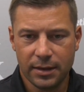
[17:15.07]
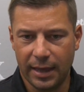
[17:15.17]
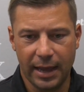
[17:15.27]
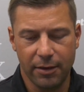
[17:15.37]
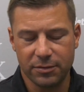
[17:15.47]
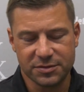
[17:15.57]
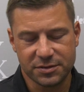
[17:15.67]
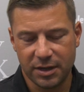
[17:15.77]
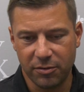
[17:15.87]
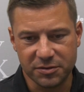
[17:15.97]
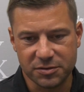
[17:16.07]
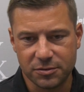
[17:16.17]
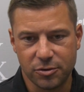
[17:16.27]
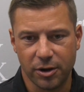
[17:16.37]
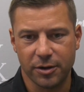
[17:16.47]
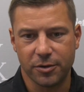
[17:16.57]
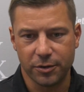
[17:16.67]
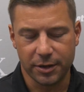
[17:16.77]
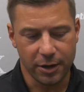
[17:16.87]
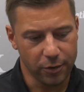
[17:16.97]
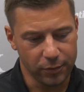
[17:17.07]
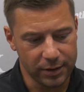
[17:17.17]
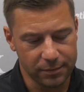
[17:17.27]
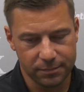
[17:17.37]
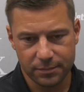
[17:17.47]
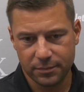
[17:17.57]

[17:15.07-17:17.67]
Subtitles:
Yeah, it was critical. You know, they